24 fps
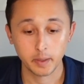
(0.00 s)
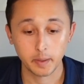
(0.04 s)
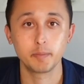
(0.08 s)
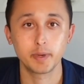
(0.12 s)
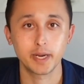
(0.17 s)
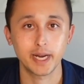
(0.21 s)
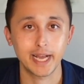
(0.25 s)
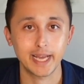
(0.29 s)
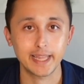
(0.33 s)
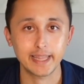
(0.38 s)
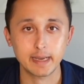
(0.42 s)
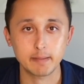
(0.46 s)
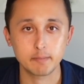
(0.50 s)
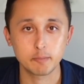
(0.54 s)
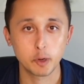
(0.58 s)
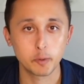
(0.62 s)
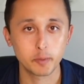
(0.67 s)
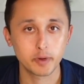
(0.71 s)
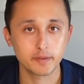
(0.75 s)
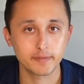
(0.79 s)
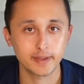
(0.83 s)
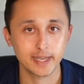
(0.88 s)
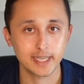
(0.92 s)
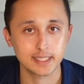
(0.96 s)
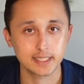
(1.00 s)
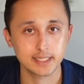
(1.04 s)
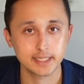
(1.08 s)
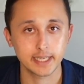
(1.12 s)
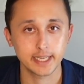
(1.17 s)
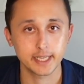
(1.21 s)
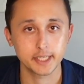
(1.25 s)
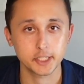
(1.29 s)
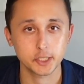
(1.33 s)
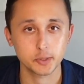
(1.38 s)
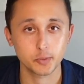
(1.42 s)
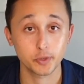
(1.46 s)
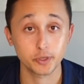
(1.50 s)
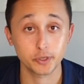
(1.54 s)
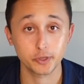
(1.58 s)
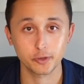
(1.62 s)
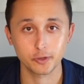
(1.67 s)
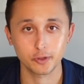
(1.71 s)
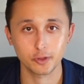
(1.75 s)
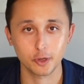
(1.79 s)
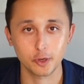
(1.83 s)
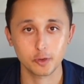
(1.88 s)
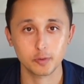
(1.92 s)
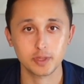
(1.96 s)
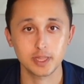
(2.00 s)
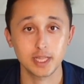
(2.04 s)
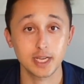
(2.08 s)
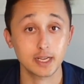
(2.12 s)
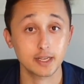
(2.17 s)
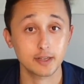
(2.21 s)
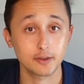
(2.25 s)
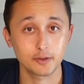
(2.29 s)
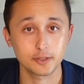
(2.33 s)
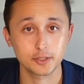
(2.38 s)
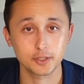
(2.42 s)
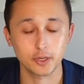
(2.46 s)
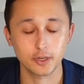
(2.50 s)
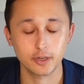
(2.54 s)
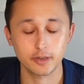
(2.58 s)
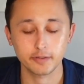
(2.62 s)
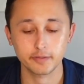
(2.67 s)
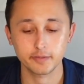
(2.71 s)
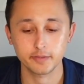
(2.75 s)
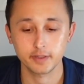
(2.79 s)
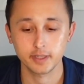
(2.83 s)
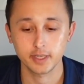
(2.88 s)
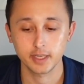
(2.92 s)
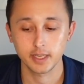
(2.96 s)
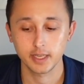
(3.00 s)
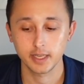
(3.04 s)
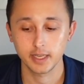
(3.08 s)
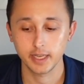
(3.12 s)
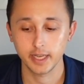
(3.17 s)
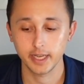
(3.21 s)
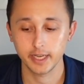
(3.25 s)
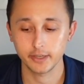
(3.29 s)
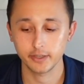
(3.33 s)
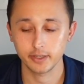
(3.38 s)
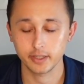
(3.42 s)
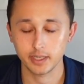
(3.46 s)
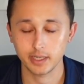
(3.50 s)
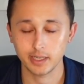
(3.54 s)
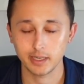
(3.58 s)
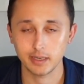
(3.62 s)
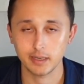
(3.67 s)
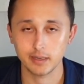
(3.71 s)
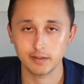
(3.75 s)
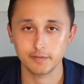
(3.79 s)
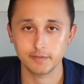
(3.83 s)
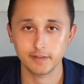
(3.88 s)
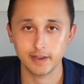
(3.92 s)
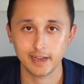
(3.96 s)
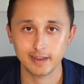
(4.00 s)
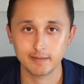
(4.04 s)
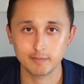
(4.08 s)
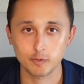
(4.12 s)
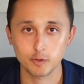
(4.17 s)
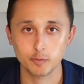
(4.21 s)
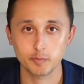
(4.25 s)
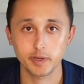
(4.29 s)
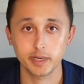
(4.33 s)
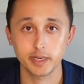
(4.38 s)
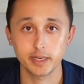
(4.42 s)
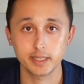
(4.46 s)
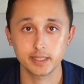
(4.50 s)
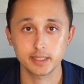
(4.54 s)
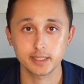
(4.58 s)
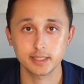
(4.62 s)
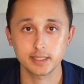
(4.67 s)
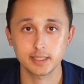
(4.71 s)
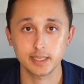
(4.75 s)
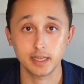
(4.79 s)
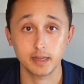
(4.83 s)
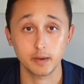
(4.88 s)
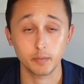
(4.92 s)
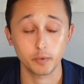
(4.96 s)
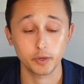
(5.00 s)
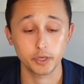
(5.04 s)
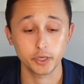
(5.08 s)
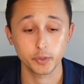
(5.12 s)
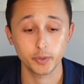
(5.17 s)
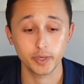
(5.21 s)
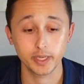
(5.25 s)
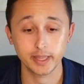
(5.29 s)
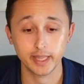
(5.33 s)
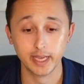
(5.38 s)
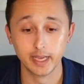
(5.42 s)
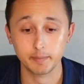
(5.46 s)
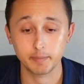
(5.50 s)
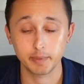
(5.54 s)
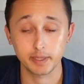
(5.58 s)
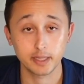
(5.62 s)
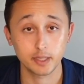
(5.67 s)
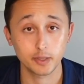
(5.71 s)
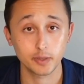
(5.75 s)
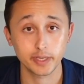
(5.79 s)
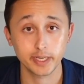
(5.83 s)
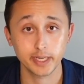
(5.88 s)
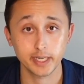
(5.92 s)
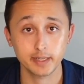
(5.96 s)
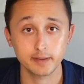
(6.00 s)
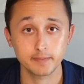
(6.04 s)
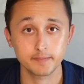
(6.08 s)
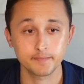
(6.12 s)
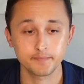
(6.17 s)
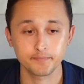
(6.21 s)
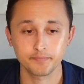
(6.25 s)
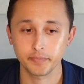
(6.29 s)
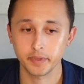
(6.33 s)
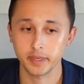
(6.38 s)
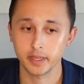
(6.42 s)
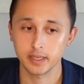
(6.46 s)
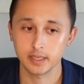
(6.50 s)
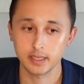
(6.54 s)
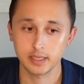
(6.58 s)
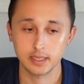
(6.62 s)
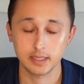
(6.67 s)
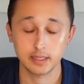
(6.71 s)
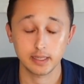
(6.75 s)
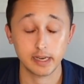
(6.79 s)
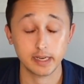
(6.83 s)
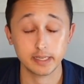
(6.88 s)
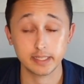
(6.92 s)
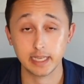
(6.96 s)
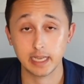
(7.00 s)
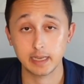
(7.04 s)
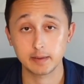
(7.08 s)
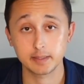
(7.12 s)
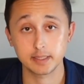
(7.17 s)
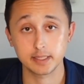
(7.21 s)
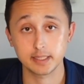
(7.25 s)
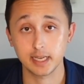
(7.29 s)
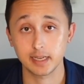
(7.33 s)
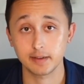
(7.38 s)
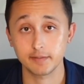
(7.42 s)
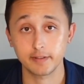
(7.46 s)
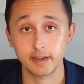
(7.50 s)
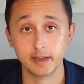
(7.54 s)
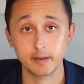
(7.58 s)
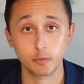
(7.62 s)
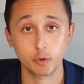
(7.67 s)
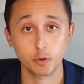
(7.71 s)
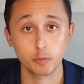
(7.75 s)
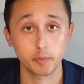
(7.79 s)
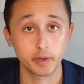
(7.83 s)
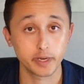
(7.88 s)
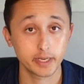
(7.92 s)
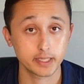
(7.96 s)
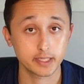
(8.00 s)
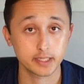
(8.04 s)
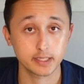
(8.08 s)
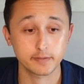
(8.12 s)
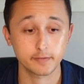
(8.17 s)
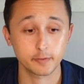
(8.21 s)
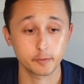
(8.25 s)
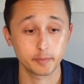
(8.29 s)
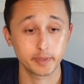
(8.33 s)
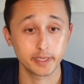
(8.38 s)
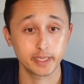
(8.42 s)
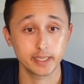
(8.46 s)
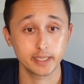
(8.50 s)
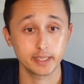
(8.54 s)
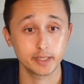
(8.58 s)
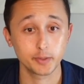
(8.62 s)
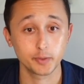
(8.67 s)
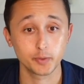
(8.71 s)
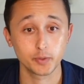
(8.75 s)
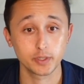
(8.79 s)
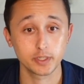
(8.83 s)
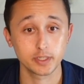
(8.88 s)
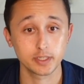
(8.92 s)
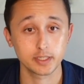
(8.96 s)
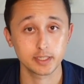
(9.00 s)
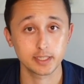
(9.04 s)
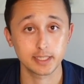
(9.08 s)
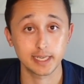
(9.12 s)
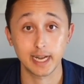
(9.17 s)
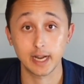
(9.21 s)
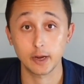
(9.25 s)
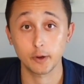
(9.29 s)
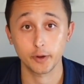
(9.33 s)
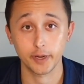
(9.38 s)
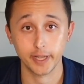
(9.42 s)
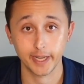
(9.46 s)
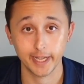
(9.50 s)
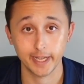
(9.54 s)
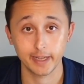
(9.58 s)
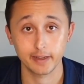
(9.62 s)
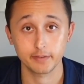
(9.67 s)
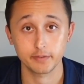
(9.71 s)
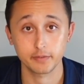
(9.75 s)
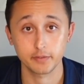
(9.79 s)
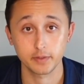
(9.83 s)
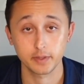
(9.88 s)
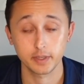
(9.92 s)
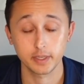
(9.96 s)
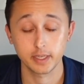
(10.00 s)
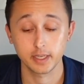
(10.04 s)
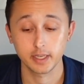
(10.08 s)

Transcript: But I had that moment of hesitation when your alarm clock goes off and you're like, ah, more minutes. And when you hit that pillow again, a lot of times it's not five more minutes. For me, it was an hour and a half.